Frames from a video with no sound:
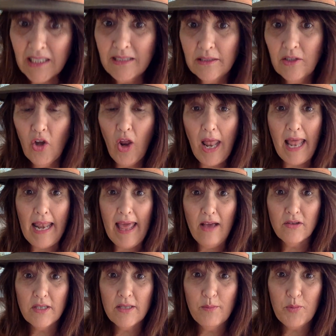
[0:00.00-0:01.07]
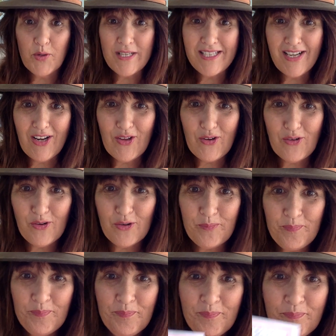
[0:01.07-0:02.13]
not allowed in the boys' cloakroom?
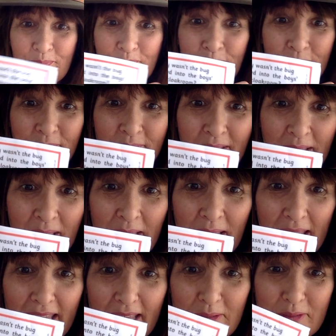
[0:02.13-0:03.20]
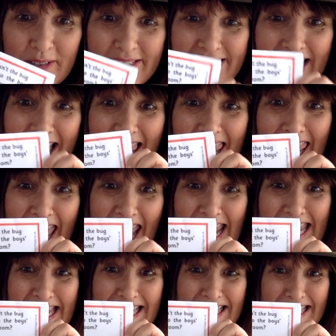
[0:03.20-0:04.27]
It was a
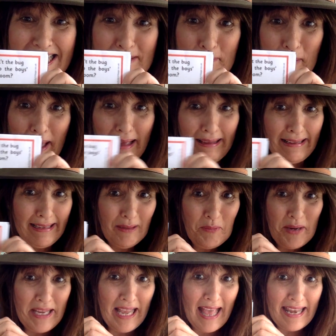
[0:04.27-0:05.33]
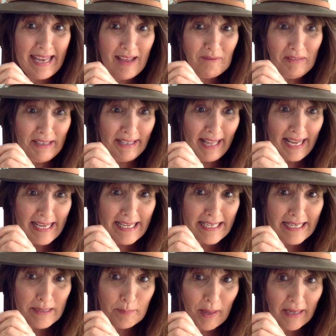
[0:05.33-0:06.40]
ladybug. We can't have
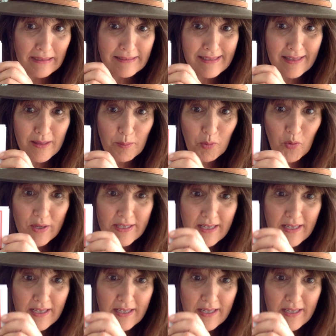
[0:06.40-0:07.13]
ladybugs in the boys'